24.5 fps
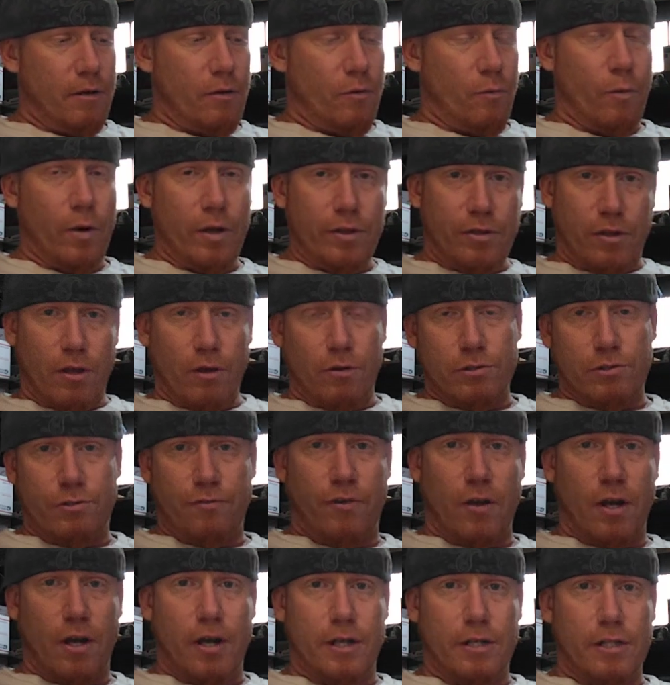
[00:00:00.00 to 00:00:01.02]
with those
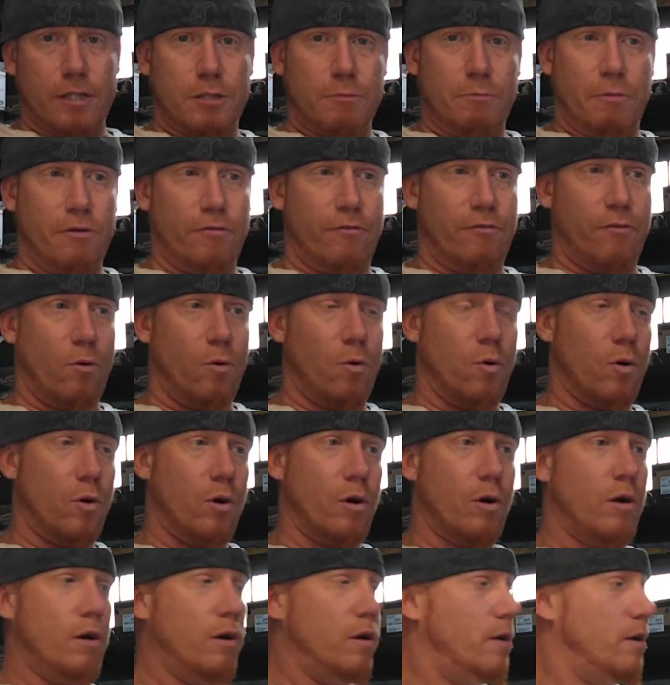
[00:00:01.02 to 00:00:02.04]
funds
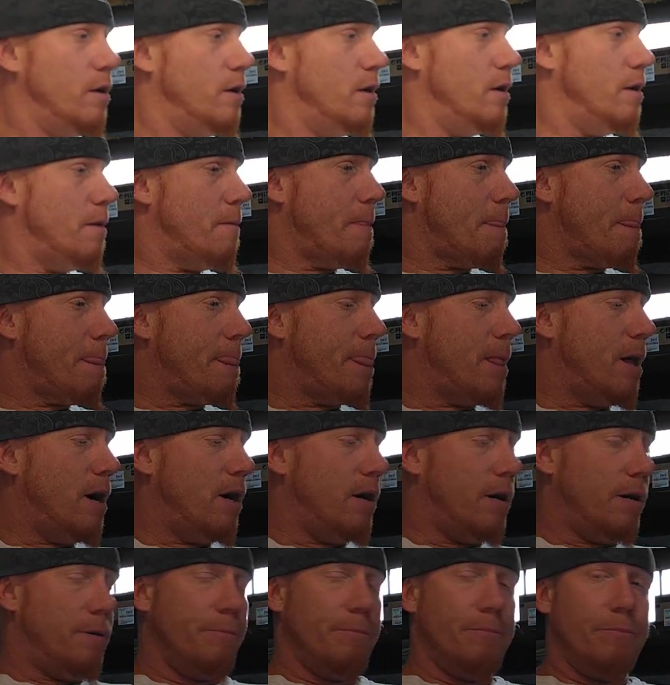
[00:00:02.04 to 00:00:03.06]
before
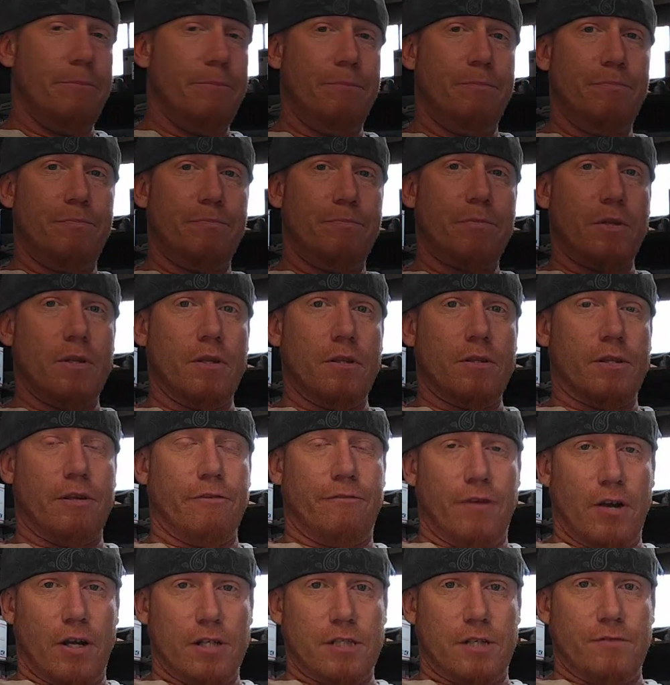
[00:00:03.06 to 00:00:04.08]
the
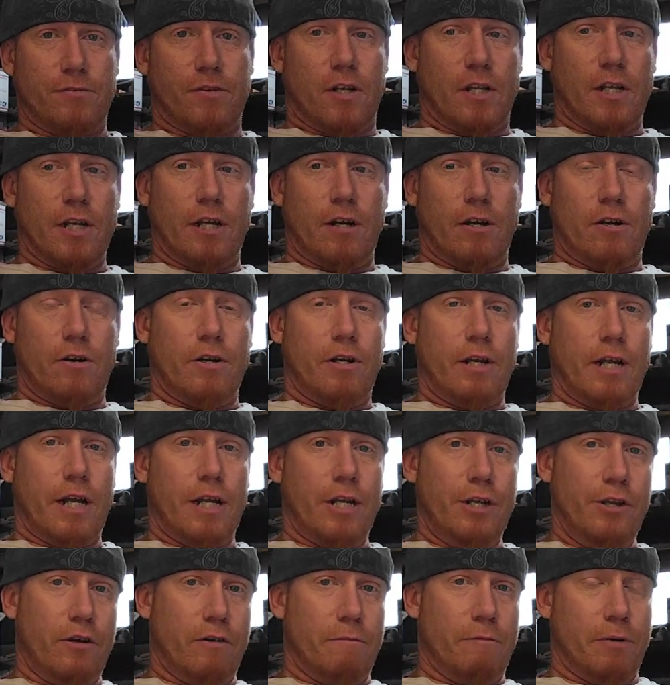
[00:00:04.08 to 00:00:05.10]
funds have cleared,
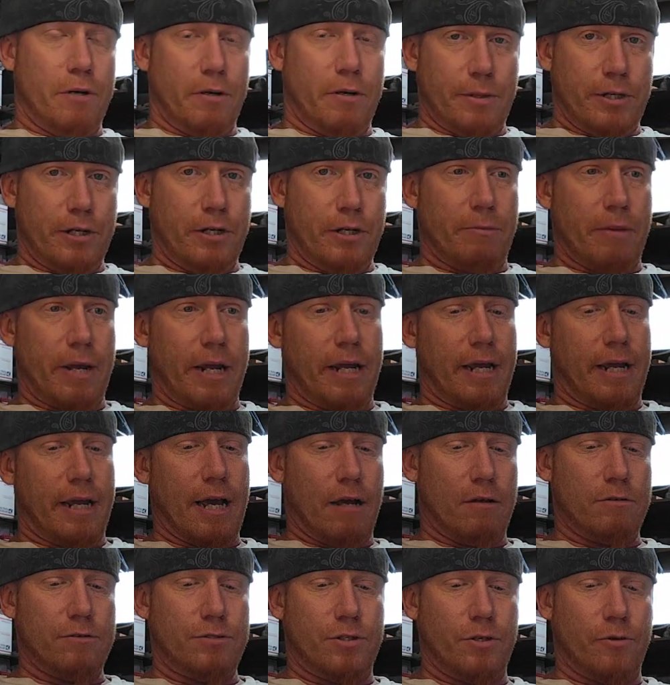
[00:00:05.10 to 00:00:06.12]
and you can put them in your bank
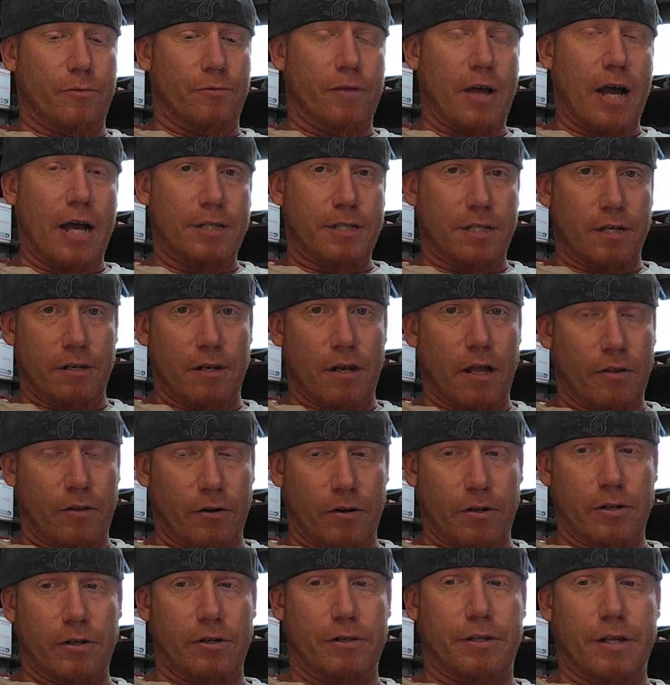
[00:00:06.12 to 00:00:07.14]
account. So that's another
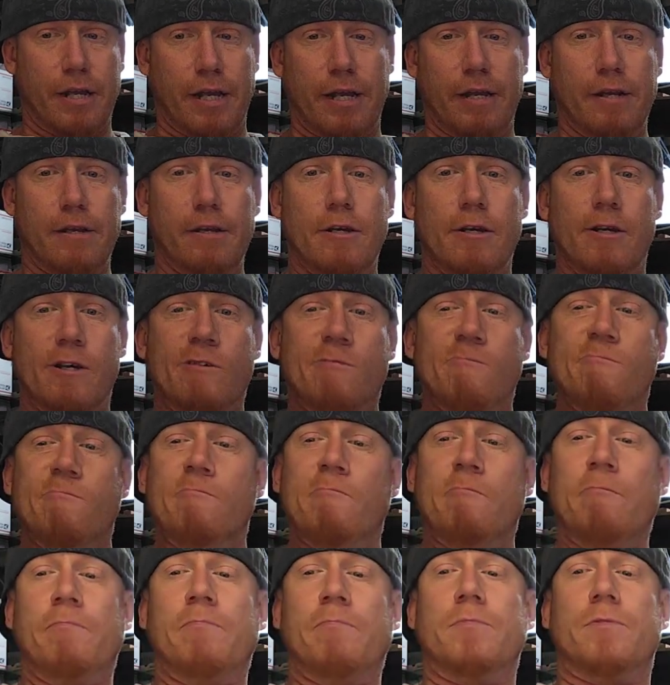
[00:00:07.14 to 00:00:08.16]
good thing.
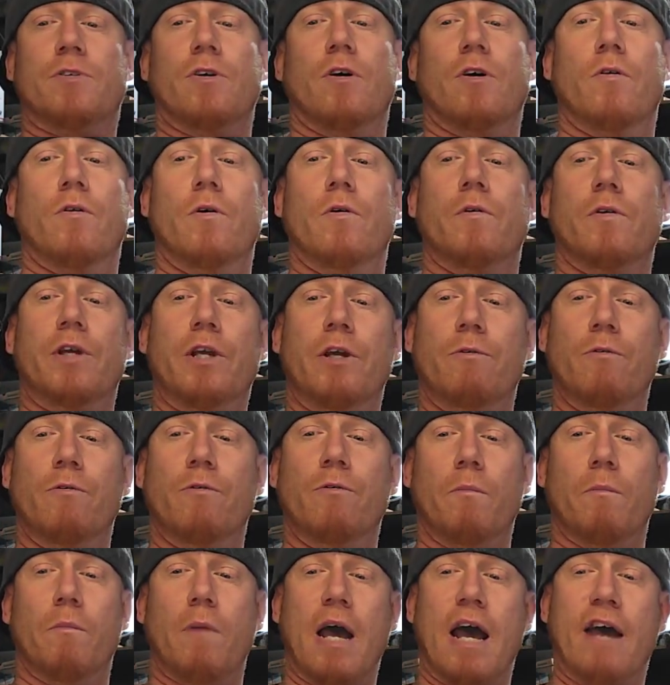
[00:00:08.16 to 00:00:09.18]
So you
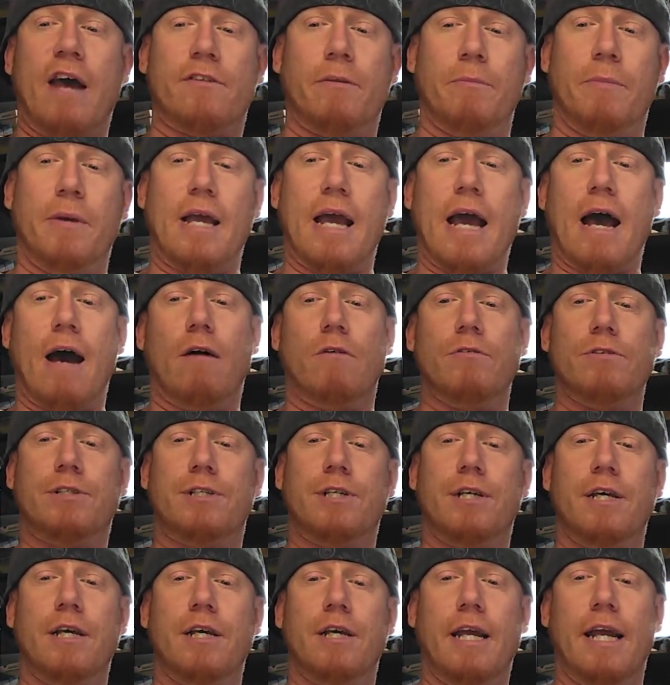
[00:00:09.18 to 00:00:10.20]
won't have to be
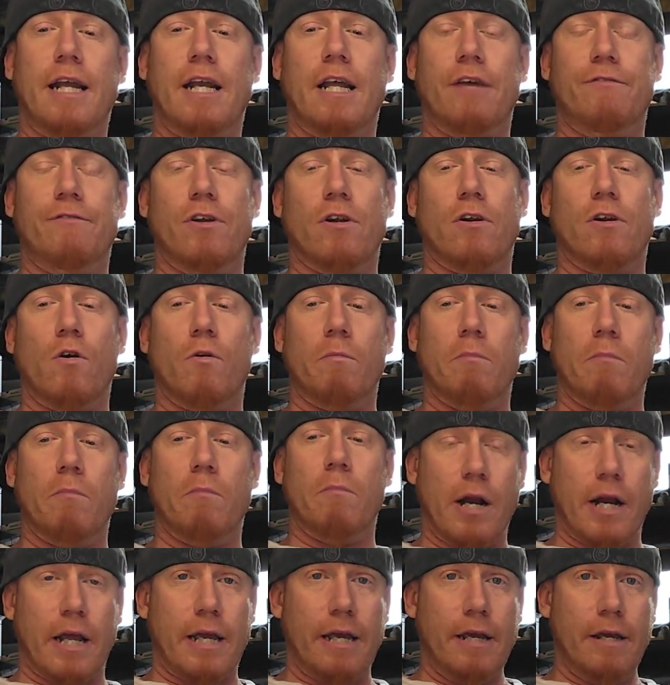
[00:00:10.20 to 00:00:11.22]
out any of your own
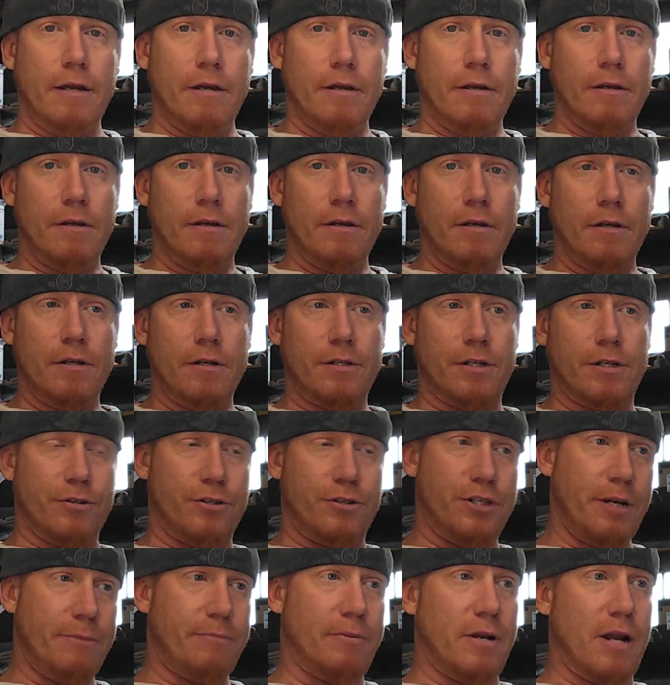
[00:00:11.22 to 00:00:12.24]
money to
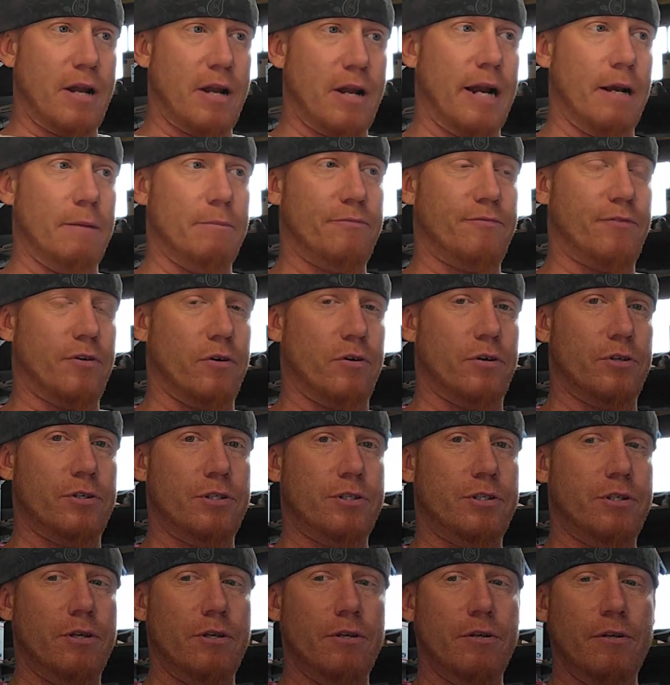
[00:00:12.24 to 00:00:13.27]
ship an item
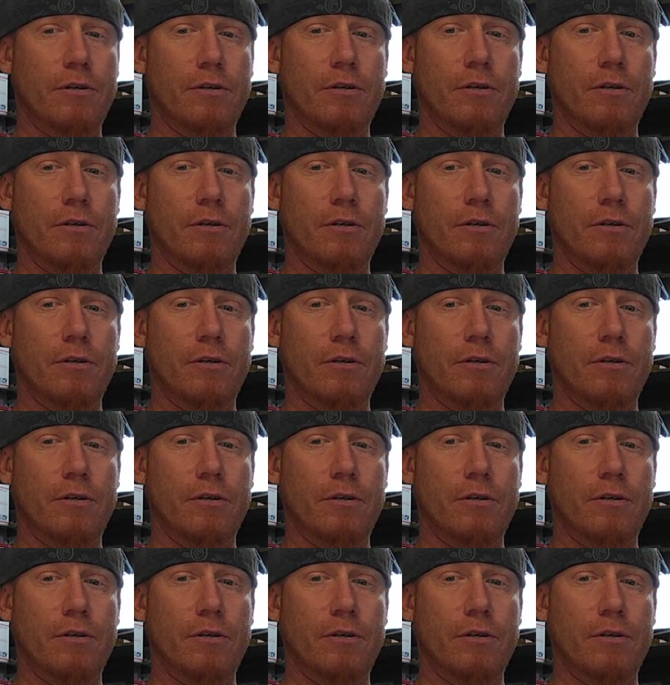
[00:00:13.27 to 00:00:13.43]
first,